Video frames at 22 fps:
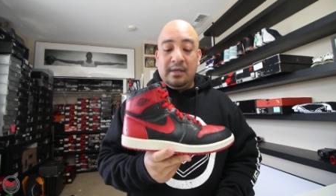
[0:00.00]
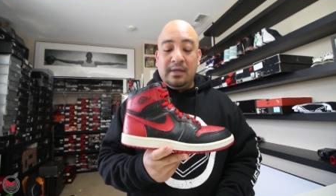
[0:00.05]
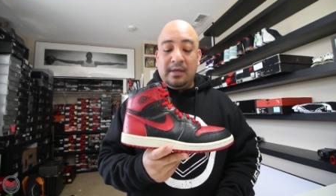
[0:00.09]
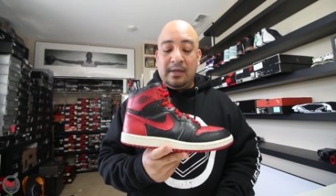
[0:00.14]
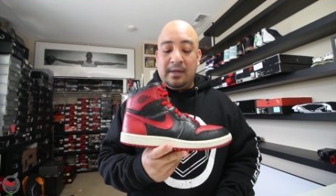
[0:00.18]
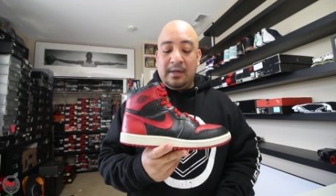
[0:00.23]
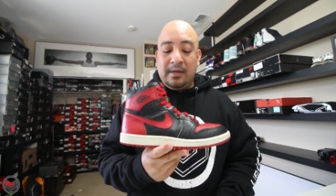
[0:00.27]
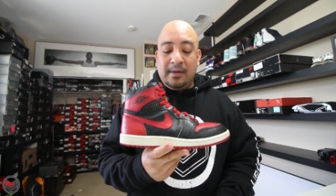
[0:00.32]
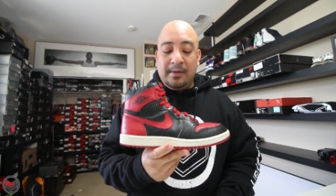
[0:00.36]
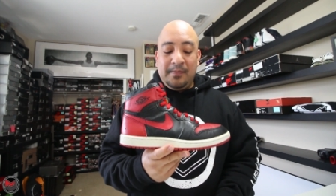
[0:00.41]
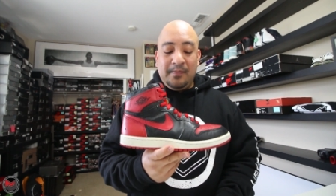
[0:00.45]

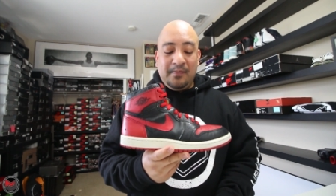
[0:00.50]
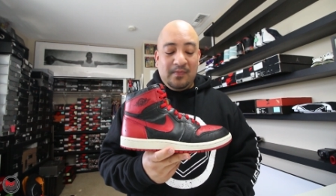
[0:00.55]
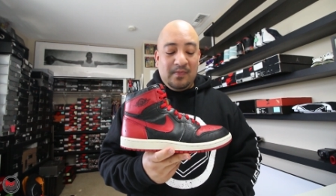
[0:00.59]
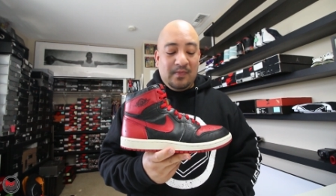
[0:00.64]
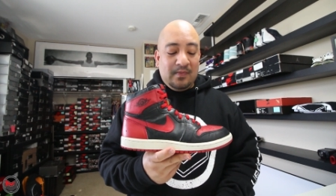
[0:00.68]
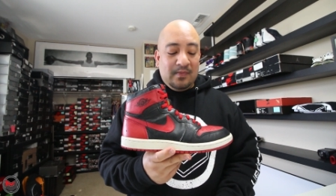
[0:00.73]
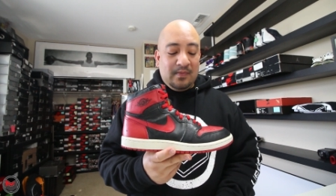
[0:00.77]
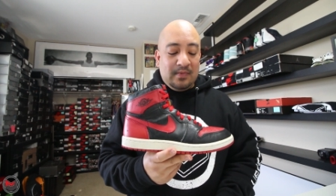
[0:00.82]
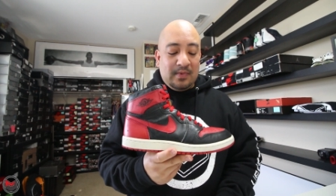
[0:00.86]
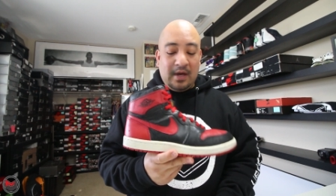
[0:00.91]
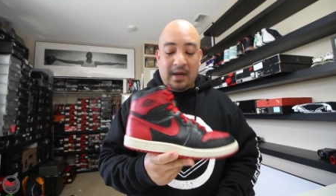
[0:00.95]
Um,
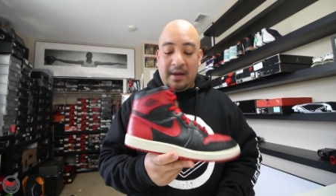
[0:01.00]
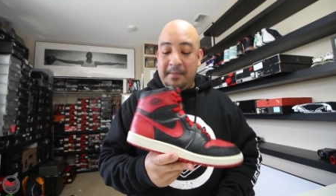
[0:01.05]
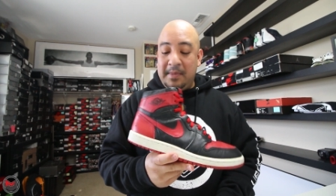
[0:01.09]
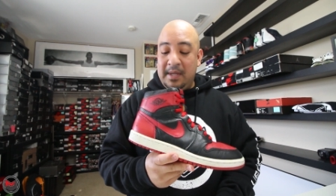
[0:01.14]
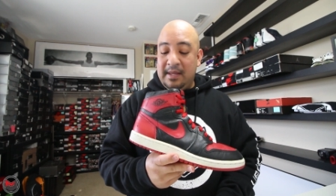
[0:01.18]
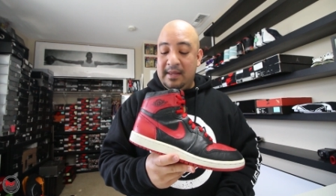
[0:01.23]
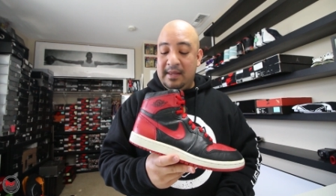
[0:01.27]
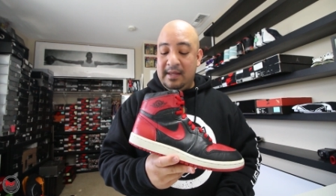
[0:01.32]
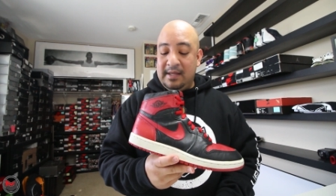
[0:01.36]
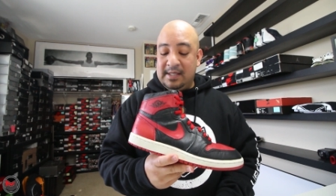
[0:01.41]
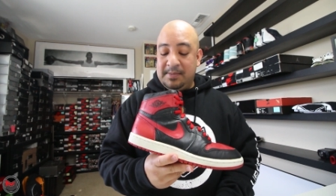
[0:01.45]
right. I
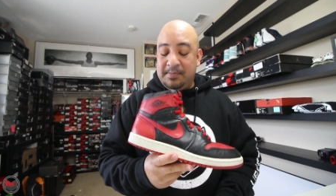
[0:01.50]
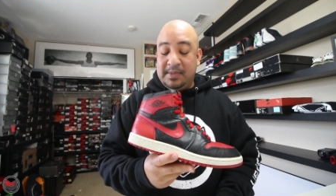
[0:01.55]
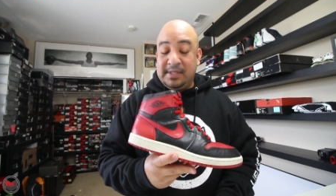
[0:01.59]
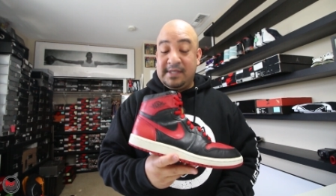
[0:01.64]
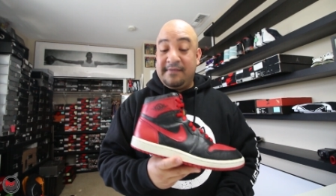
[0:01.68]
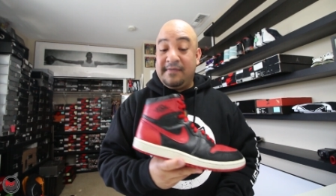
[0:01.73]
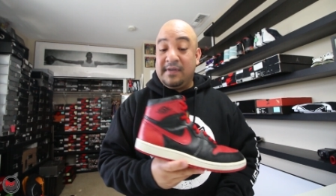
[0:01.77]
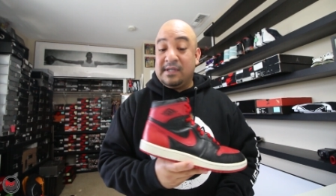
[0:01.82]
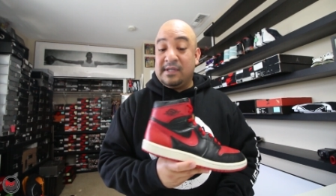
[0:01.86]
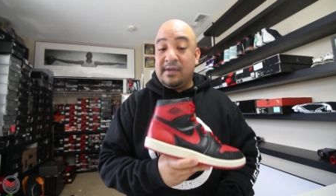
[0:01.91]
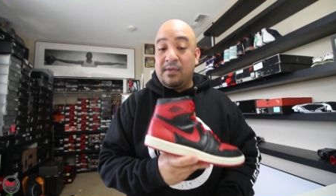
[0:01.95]
mean,
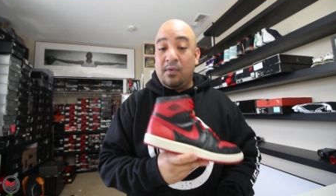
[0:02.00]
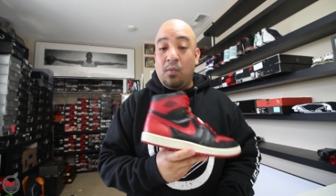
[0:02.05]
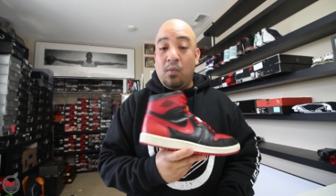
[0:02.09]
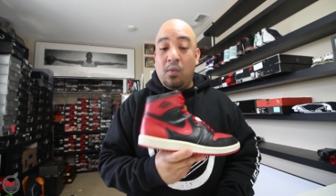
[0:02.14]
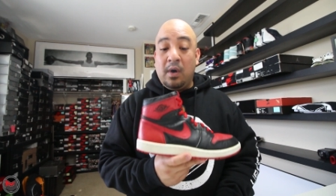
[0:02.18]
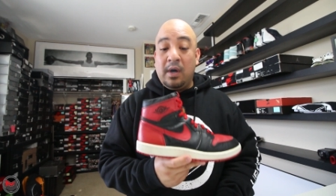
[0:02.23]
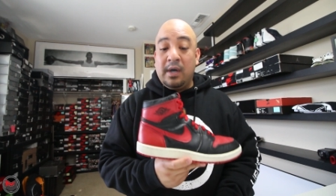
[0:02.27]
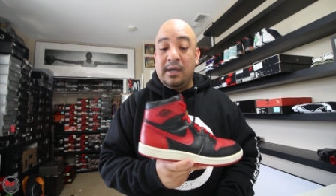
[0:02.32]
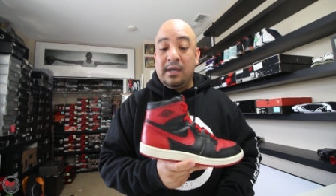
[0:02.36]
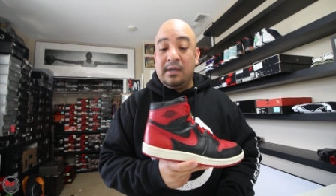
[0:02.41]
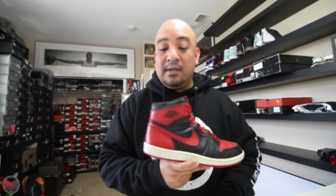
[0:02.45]
specific to the
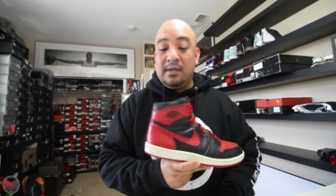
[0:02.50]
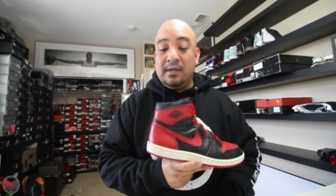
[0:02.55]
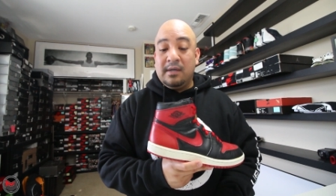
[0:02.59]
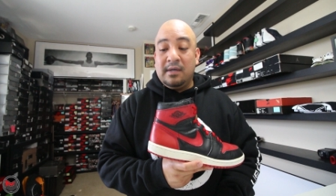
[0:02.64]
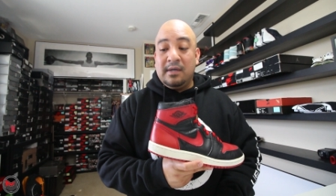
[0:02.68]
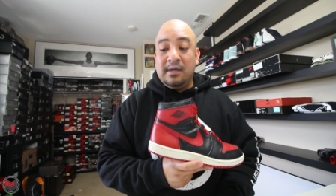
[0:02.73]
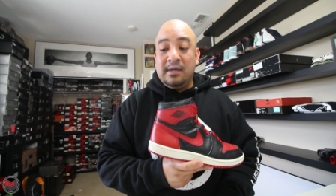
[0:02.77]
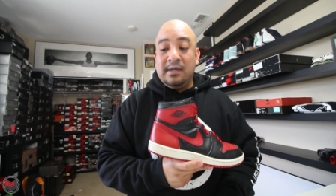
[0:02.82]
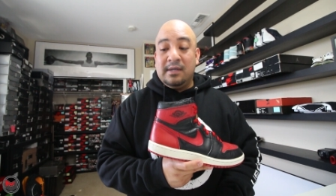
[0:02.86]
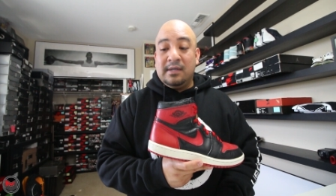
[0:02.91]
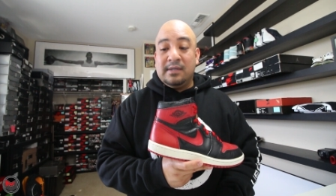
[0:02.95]
one.
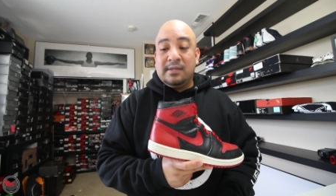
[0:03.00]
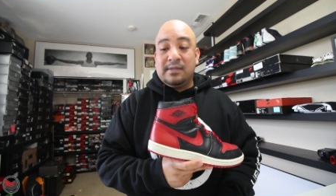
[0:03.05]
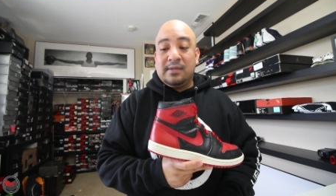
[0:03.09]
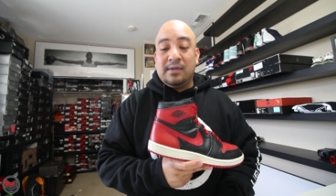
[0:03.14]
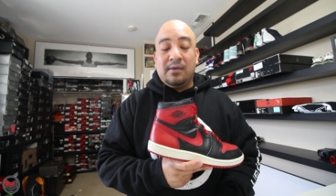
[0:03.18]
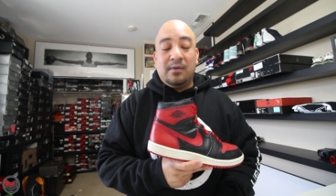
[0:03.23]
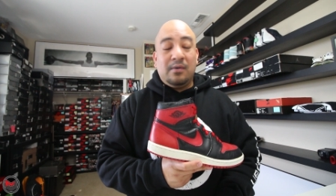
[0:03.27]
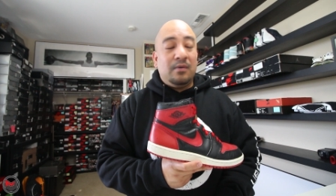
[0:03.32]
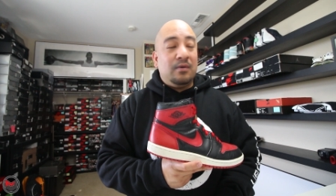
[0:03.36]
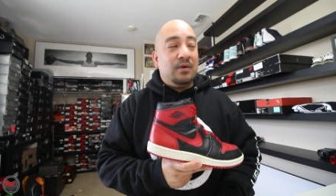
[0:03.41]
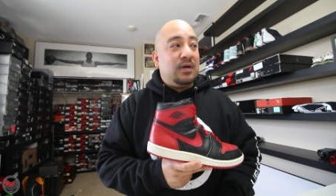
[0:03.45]

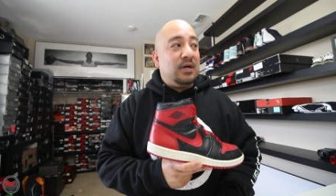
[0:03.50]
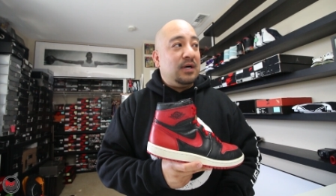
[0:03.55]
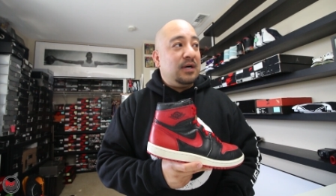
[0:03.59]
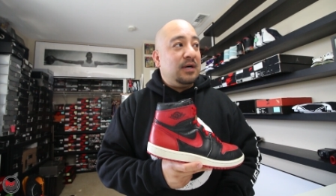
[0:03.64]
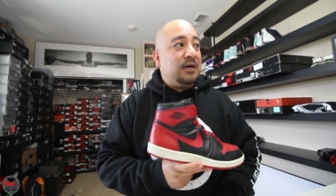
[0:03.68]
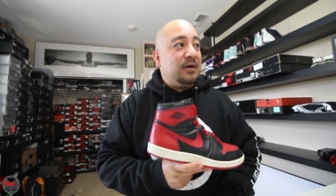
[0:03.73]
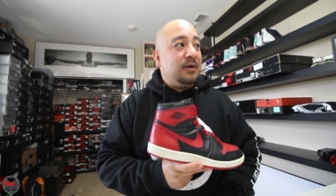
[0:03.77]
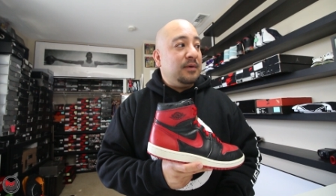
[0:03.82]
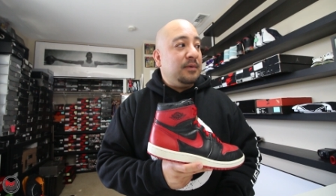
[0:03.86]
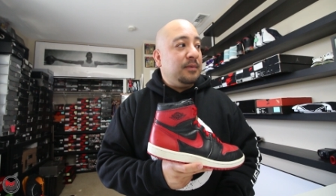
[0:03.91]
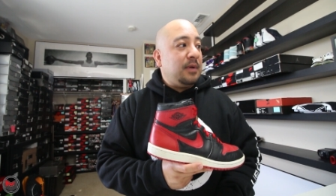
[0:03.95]
So
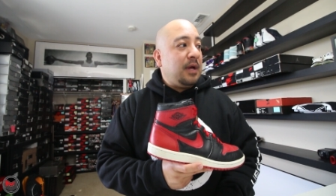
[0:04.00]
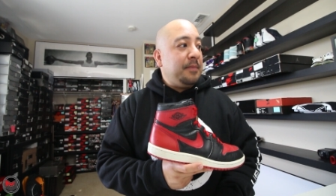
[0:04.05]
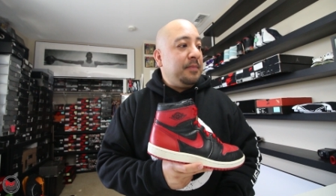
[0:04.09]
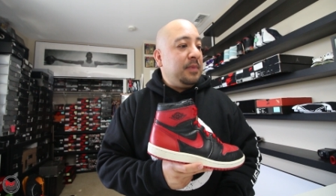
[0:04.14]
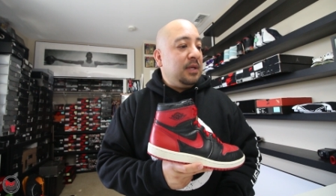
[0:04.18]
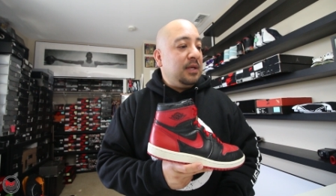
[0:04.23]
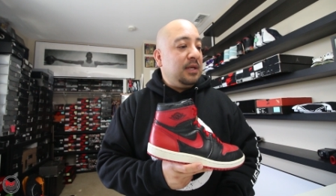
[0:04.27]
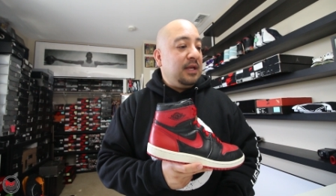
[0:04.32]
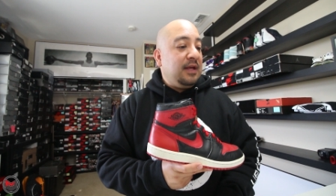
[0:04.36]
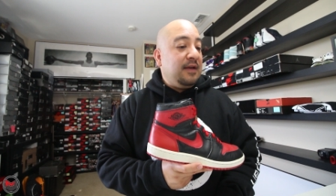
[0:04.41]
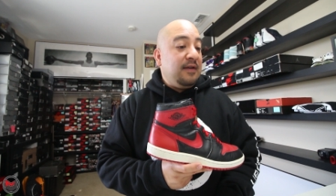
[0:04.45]
uh, I
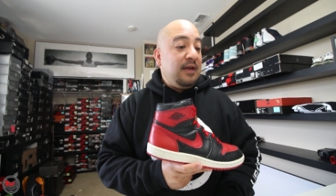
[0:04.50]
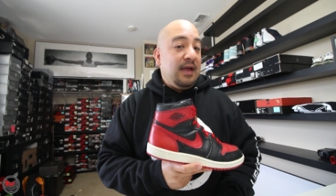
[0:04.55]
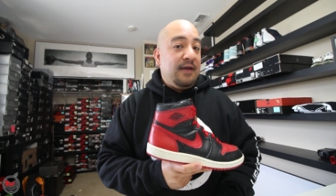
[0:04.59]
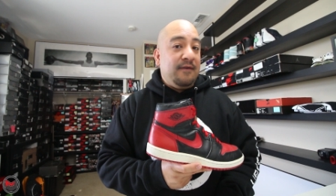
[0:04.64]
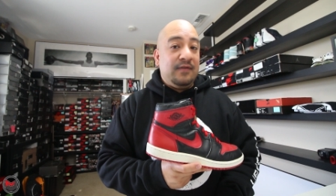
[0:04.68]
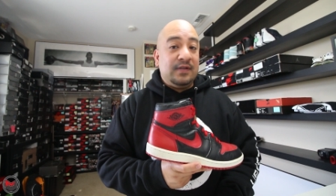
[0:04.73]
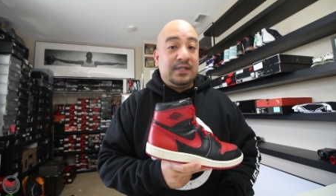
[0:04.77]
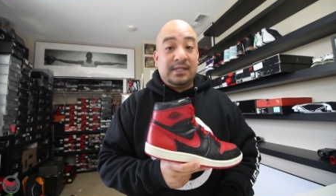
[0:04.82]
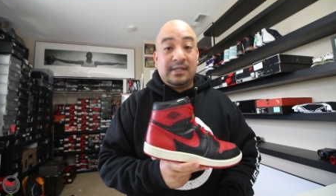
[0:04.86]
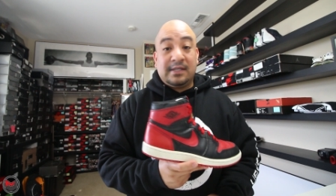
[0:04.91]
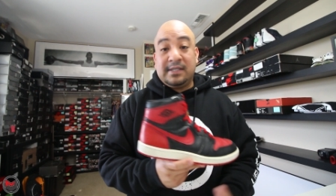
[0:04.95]
mean, if,
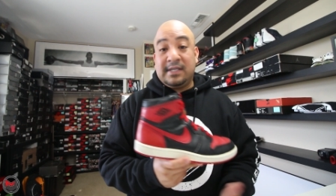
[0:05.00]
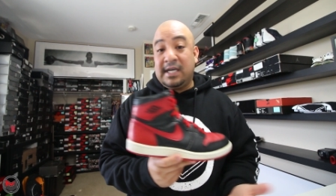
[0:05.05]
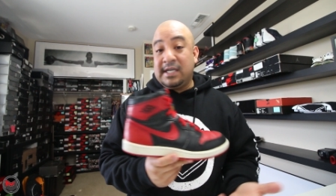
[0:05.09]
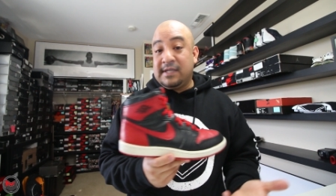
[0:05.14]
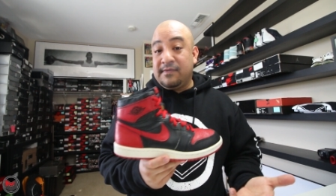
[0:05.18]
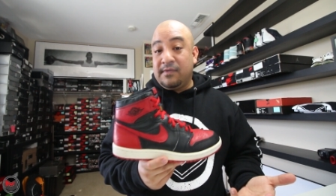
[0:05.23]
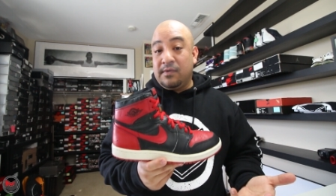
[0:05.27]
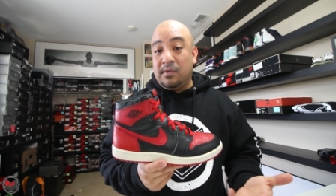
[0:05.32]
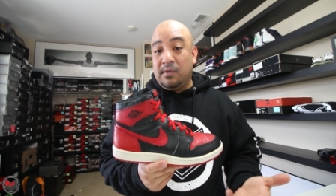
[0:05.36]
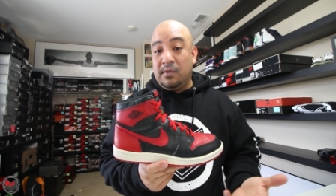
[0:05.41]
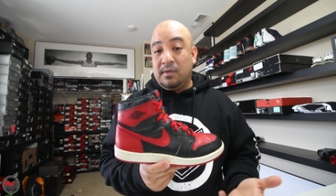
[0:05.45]
if it's
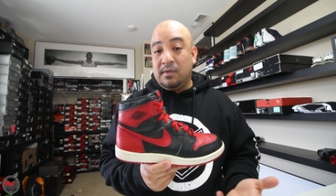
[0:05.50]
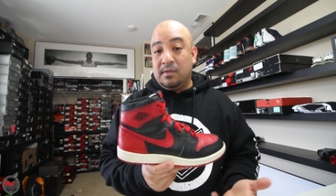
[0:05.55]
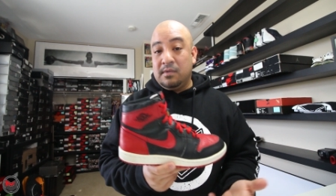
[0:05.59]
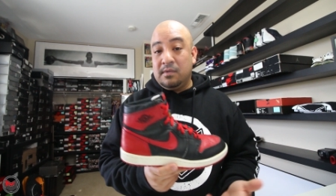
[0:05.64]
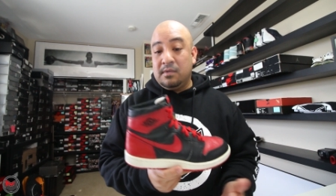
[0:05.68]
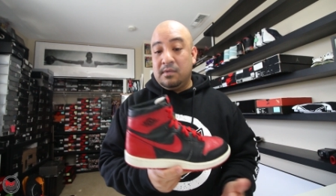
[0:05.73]
successful,